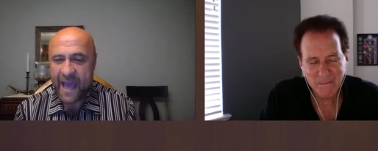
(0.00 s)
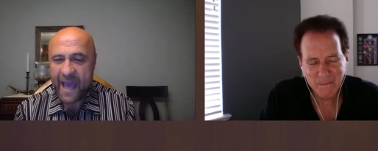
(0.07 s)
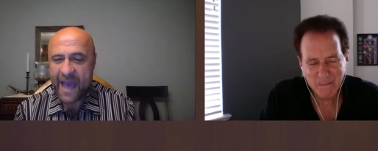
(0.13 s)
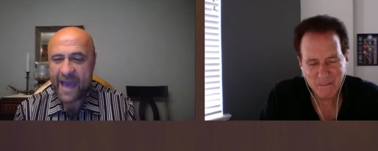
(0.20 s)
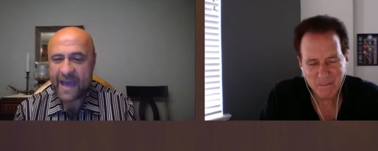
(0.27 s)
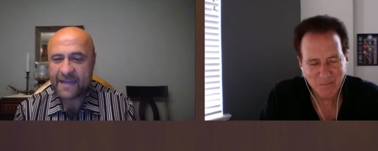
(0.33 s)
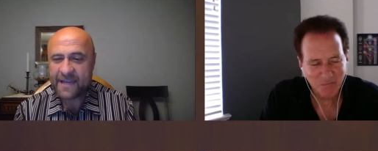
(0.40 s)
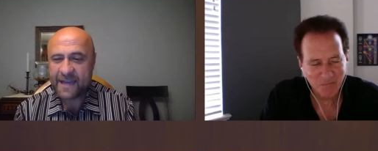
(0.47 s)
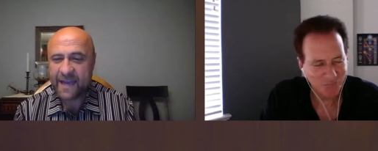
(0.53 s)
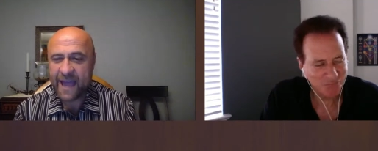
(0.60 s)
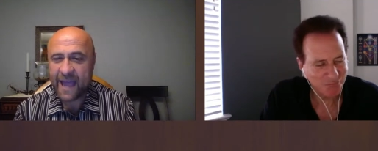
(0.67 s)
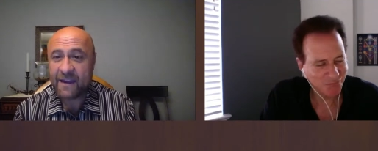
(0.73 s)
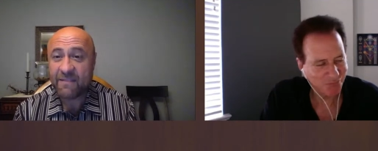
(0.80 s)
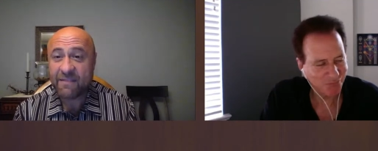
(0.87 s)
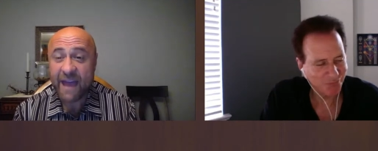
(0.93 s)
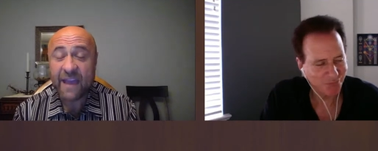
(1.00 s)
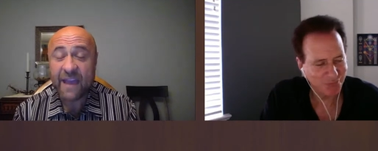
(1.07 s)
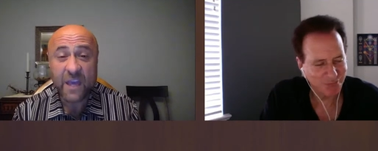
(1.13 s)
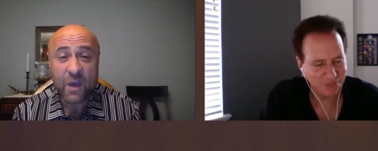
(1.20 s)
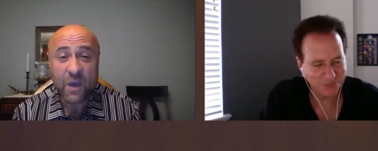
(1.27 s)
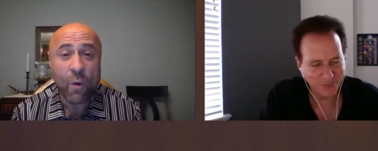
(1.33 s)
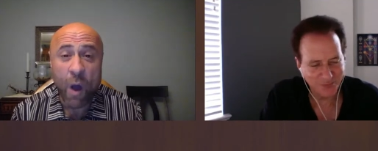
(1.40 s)
Speaker 1: And, uh, and thank
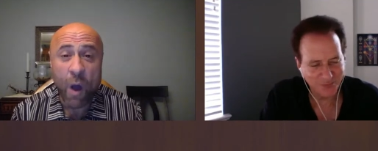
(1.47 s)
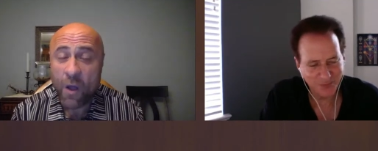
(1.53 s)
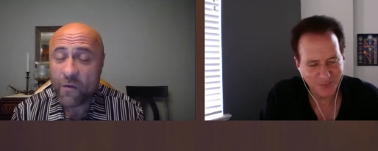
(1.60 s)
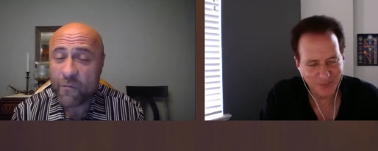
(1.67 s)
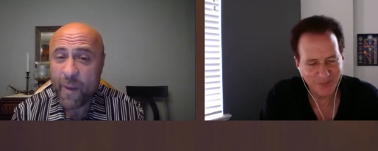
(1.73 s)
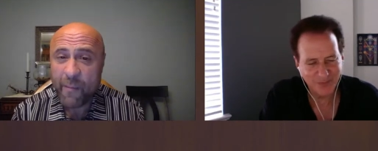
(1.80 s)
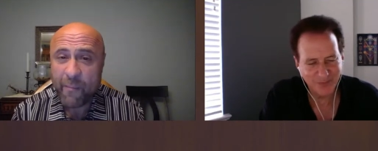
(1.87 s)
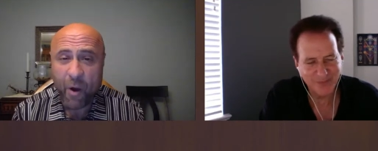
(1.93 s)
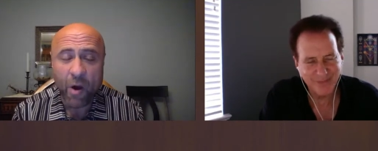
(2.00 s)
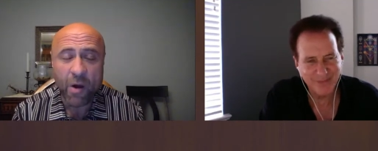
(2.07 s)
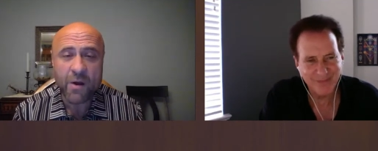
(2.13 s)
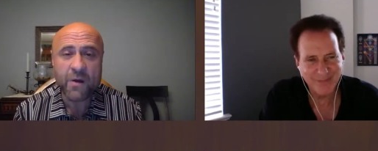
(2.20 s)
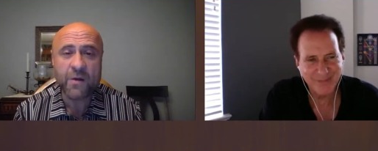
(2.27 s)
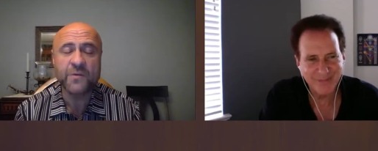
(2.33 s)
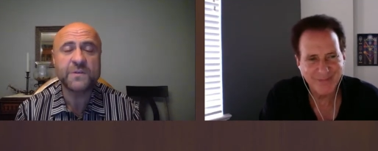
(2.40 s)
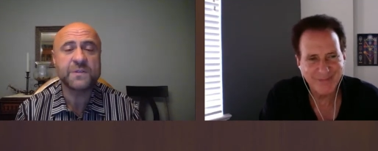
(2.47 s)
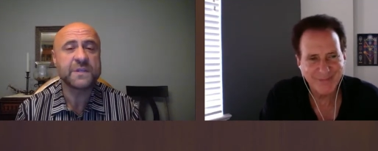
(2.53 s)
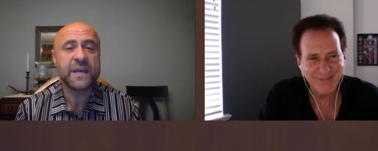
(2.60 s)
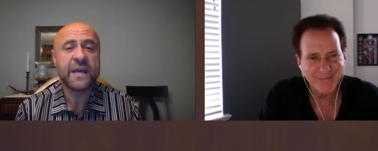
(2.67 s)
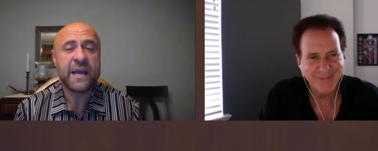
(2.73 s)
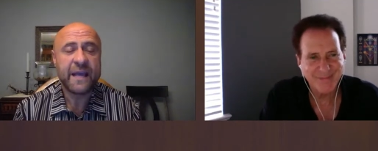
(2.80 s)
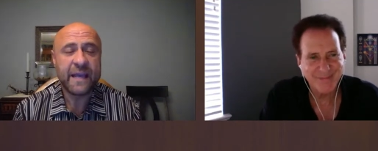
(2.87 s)
you, all of my partners
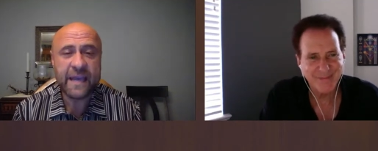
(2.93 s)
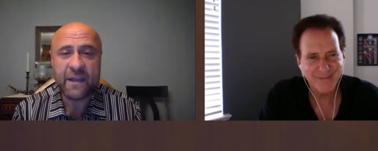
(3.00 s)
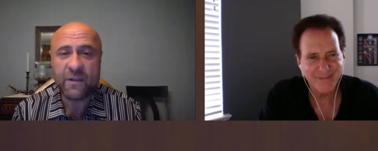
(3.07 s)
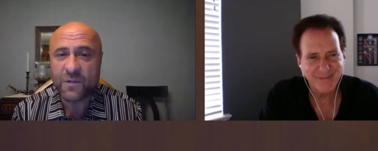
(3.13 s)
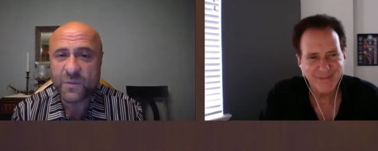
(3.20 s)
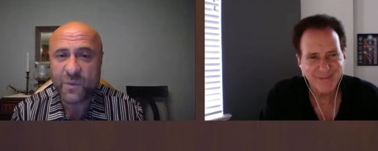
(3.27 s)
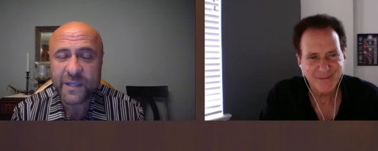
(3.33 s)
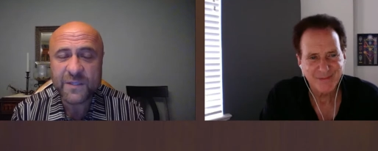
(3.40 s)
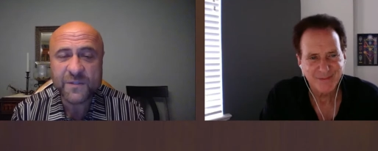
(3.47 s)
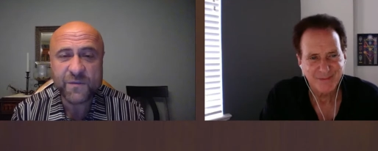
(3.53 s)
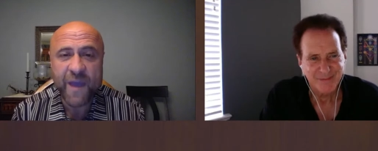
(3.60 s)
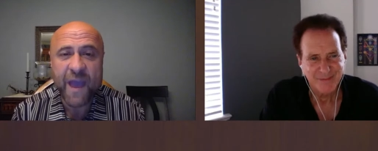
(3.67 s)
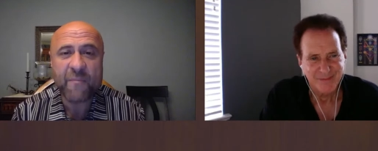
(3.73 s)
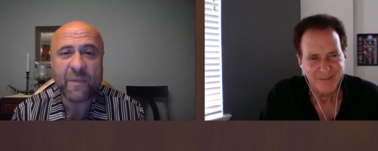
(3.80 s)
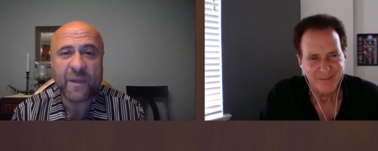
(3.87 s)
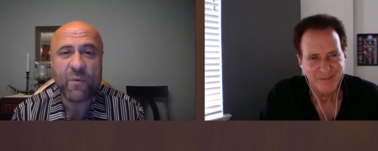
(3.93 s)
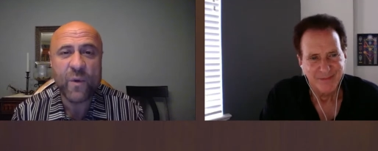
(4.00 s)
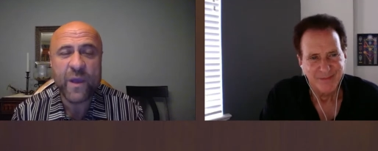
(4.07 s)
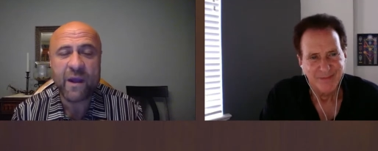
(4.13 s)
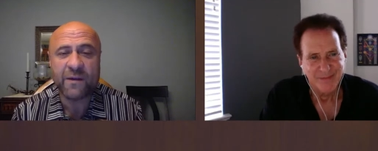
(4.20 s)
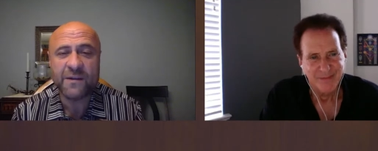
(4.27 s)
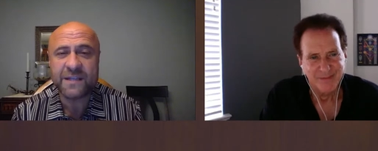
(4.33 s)
Eagles Wings family.
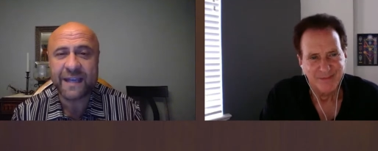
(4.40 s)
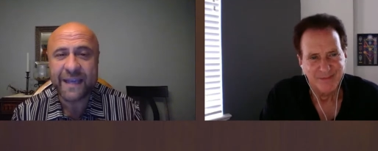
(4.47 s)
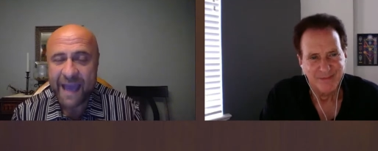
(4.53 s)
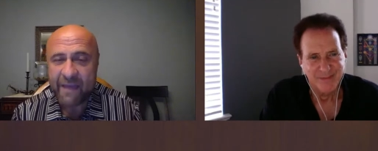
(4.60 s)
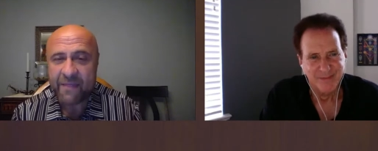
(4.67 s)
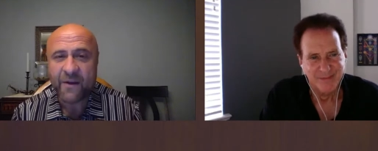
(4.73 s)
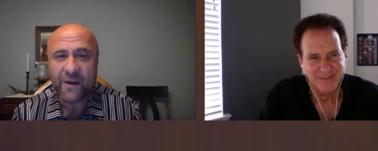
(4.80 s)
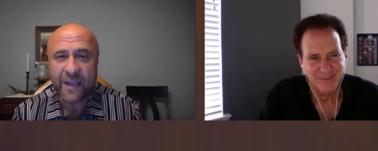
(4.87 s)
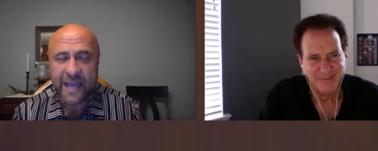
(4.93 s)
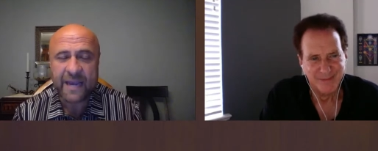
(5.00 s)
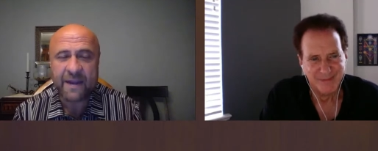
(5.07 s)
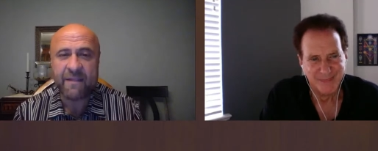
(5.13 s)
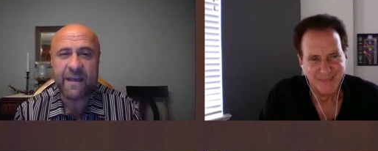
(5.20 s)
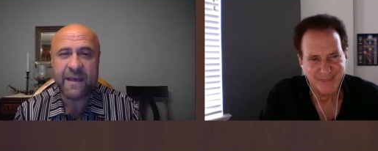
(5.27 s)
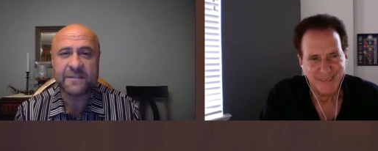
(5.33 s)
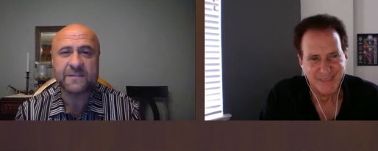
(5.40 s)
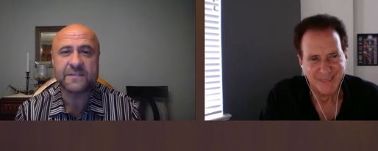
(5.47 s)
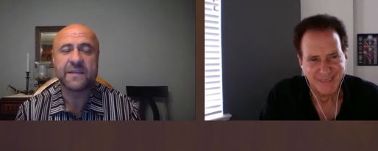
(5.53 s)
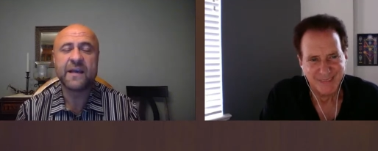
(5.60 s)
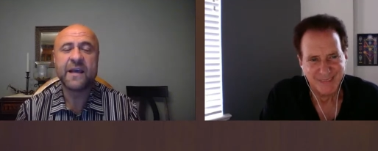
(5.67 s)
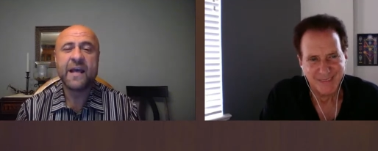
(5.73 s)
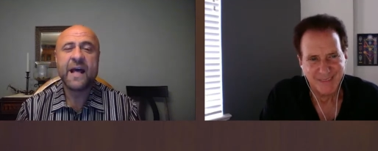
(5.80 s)
We are together in this.
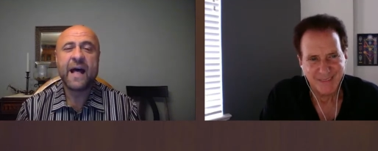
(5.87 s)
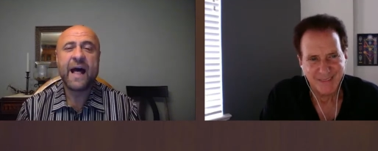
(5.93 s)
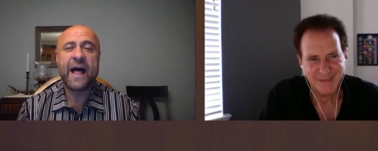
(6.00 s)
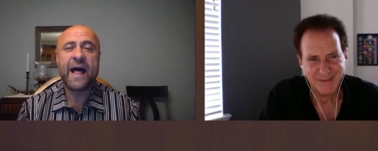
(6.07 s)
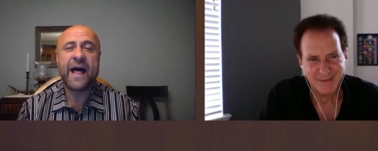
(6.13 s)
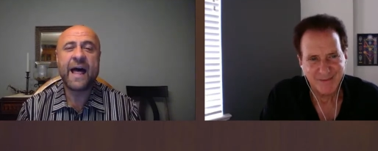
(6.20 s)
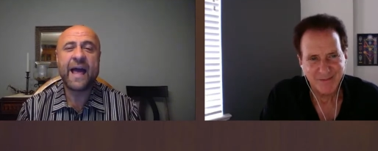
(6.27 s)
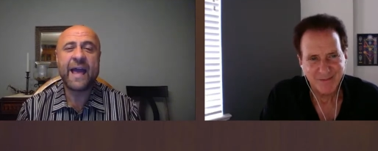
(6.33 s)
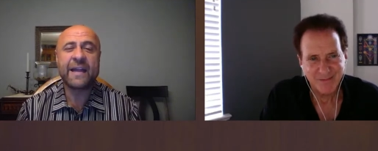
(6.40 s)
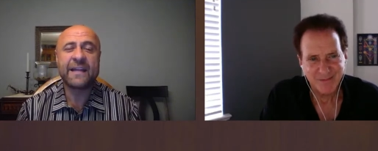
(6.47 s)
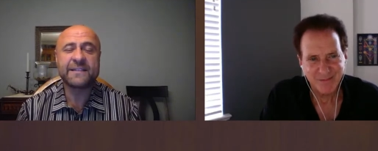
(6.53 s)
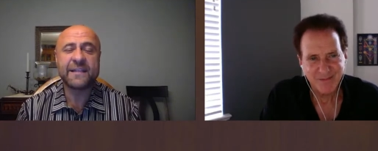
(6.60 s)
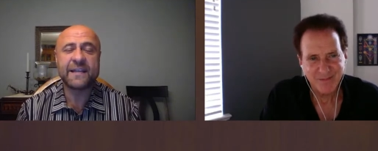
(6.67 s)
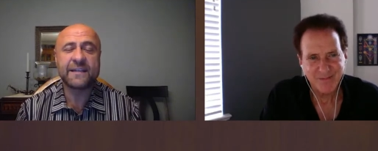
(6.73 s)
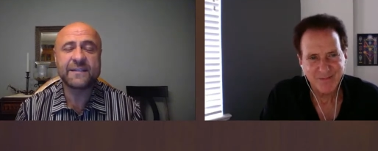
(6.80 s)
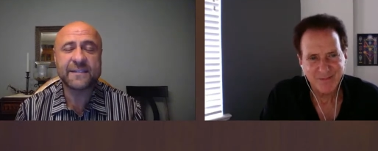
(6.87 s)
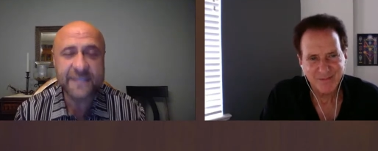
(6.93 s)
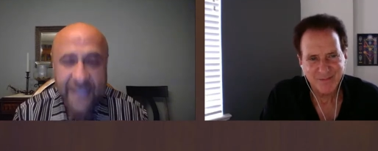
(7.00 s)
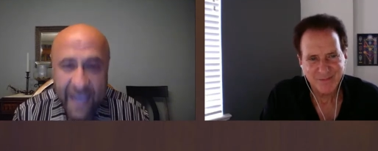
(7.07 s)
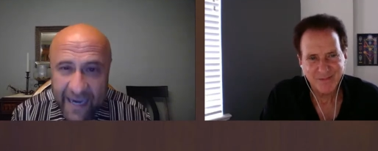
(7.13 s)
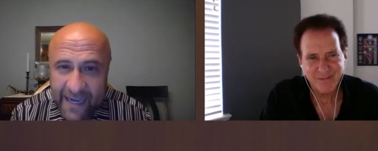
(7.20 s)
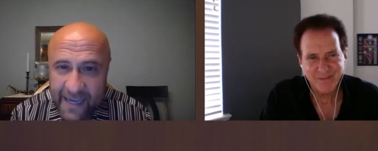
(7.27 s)
Uh, and it's an
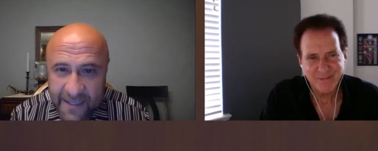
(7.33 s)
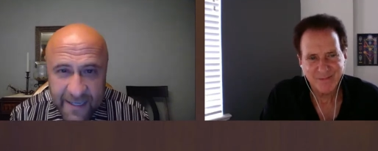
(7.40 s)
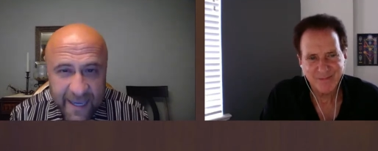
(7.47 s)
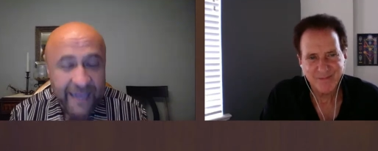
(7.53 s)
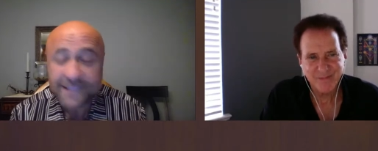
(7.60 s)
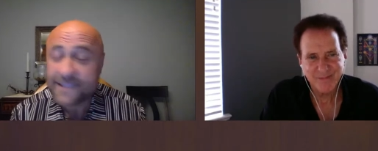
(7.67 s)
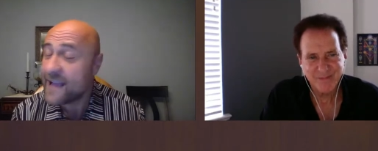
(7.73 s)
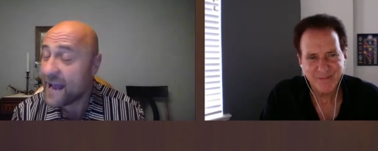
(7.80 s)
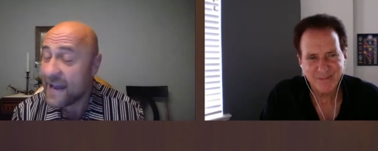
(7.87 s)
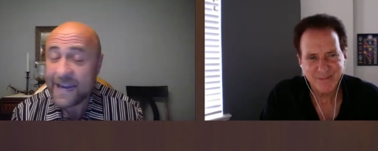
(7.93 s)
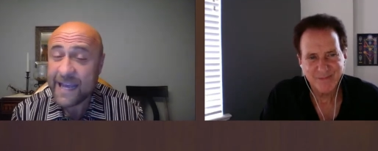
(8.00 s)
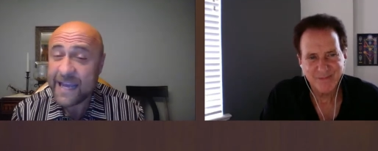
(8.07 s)
exciting time. It's not an